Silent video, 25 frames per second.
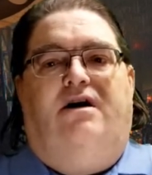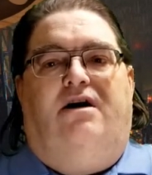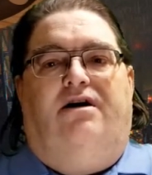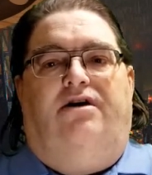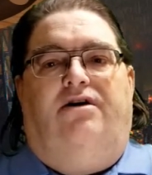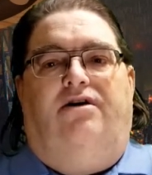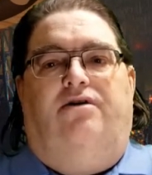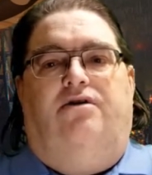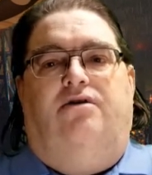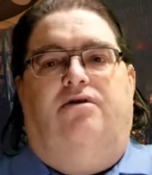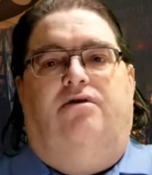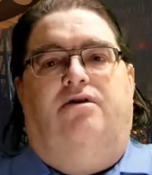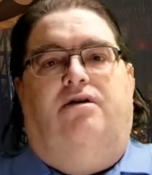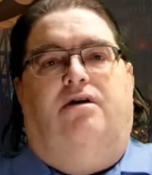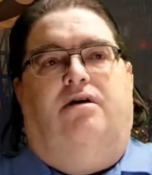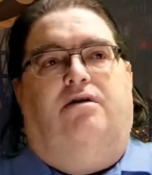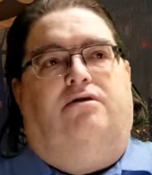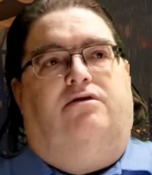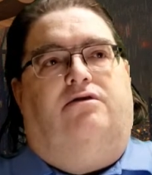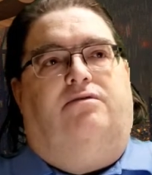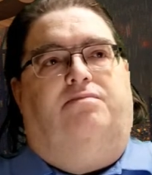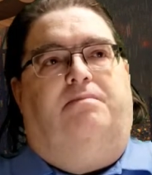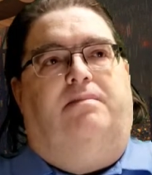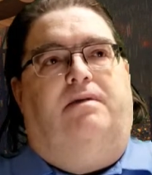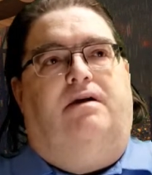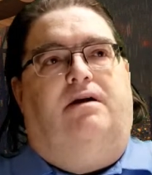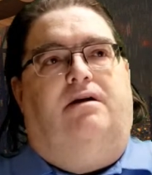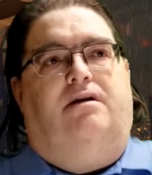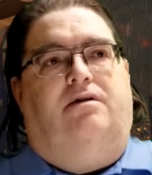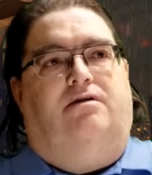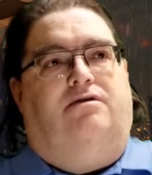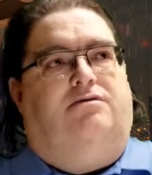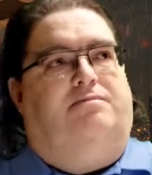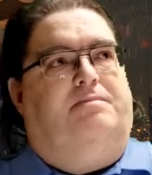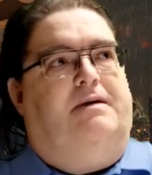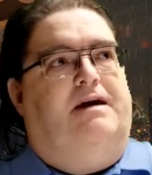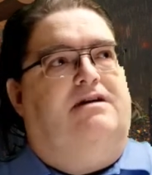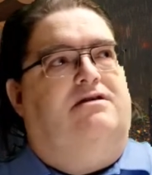you're doing your
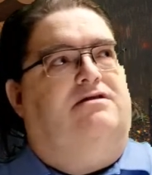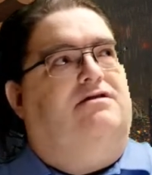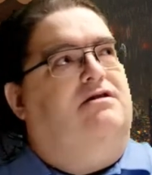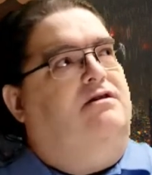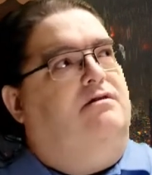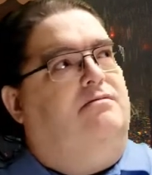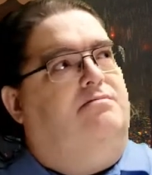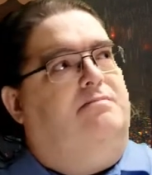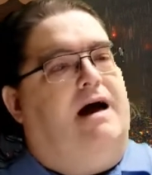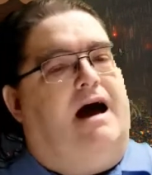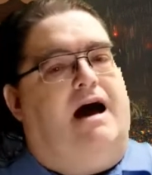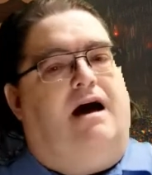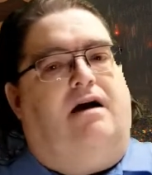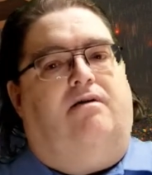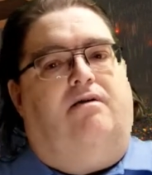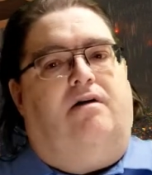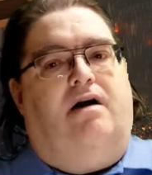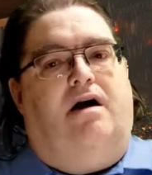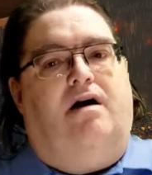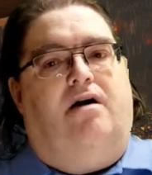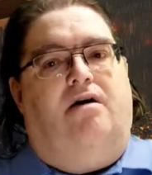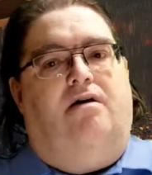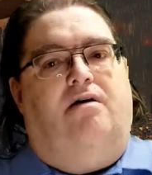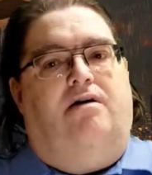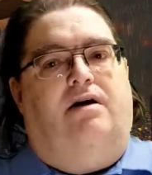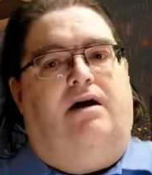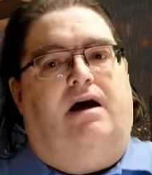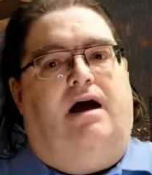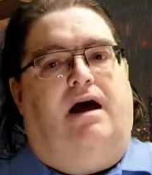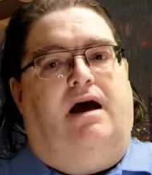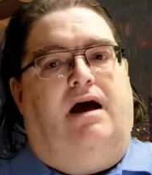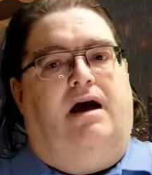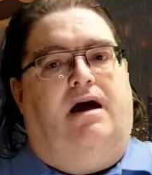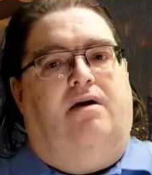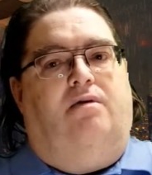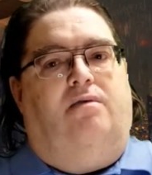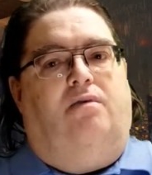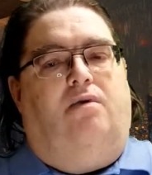species, background,
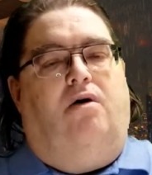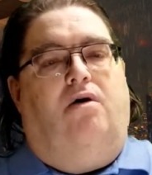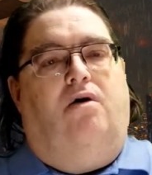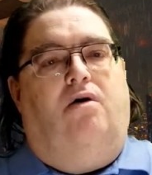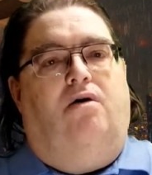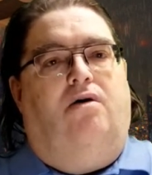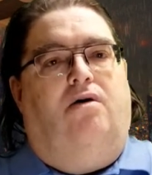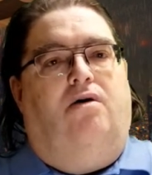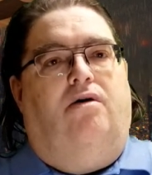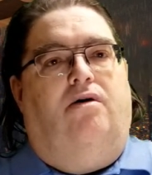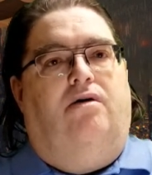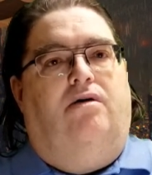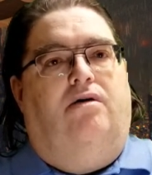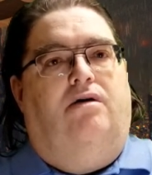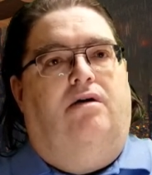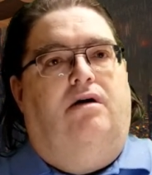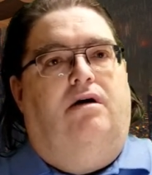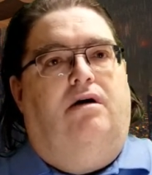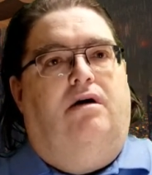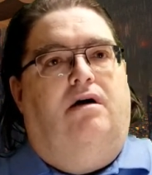and role.